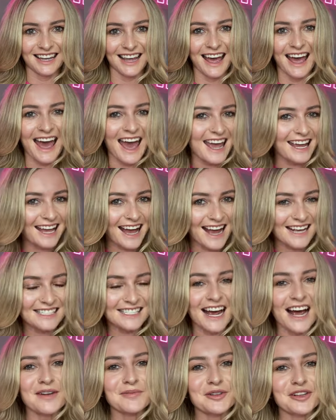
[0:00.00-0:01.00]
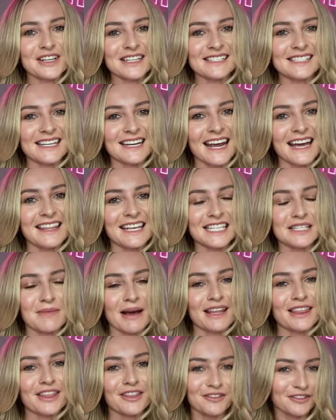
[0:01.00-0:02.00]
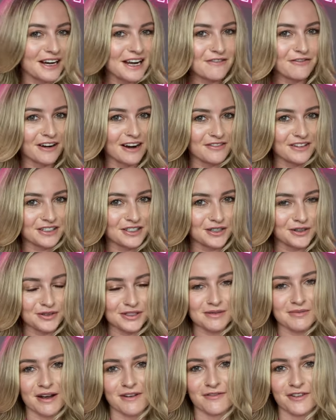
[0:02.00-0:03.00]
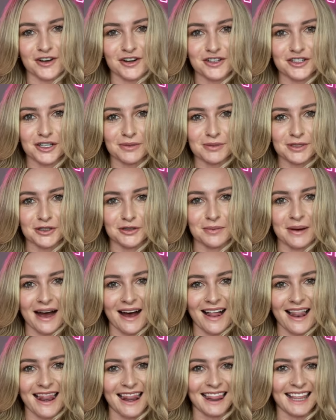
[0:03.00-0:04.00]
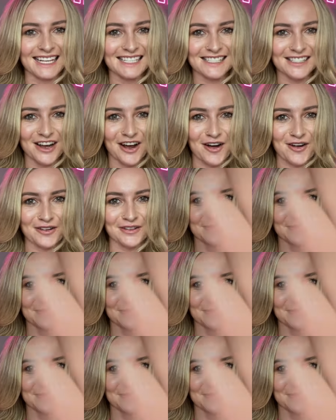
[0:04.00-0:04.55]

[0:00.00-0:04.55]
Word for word: Hey guys, I'm Kristy and these are my three favorite tools in my Photoshop toolbelt. Let's go.